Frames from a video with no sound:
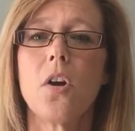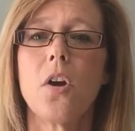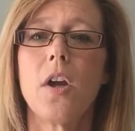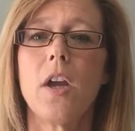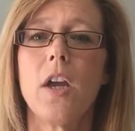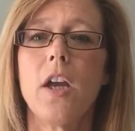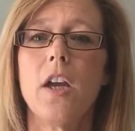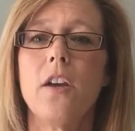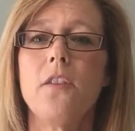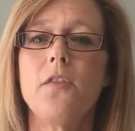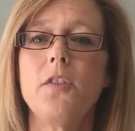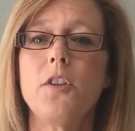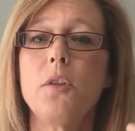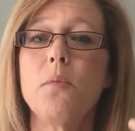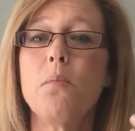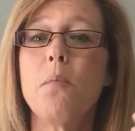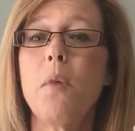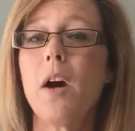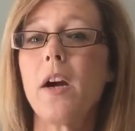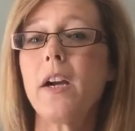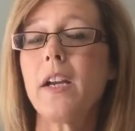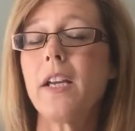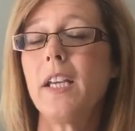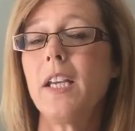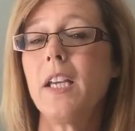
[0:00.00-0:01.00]
if you
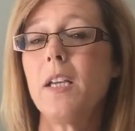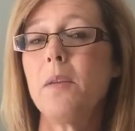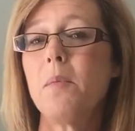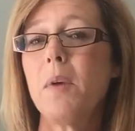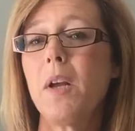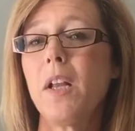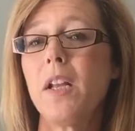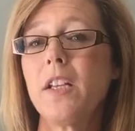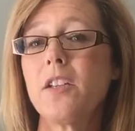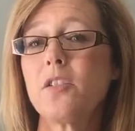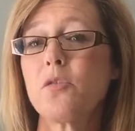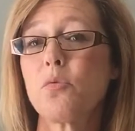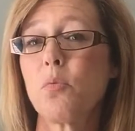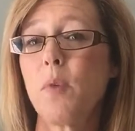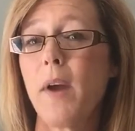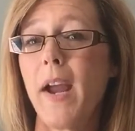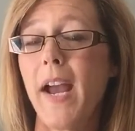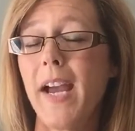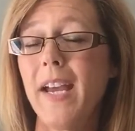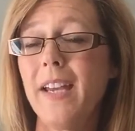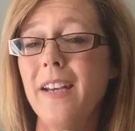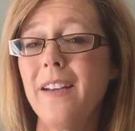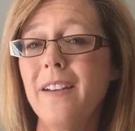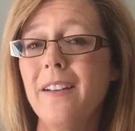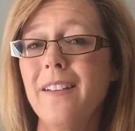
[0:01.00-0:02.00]
mark an email as
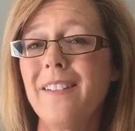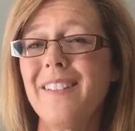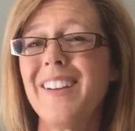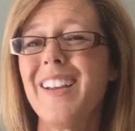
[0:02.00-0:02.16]
read,